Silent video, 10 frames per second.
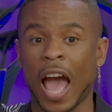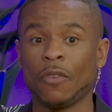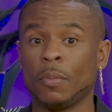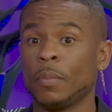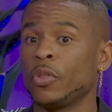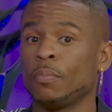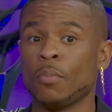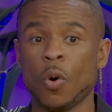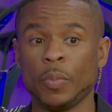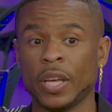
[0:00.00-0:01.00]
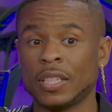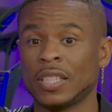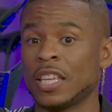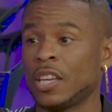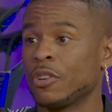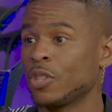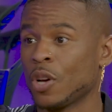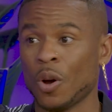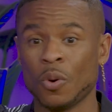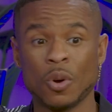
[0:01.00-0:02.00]
I remember the moment 10 years
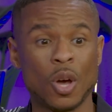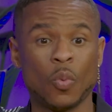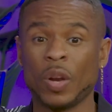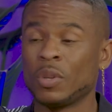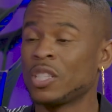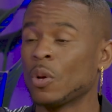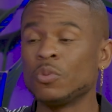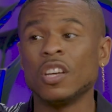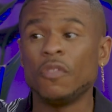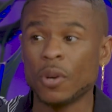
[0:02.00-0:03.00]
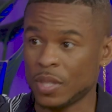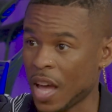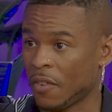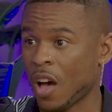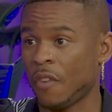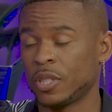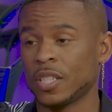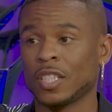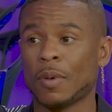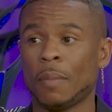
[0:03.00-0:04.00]
ago when it was so difficult to have
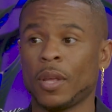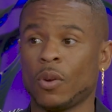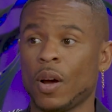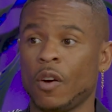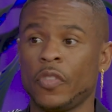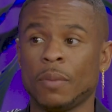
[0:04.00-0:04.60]
conversations about mental health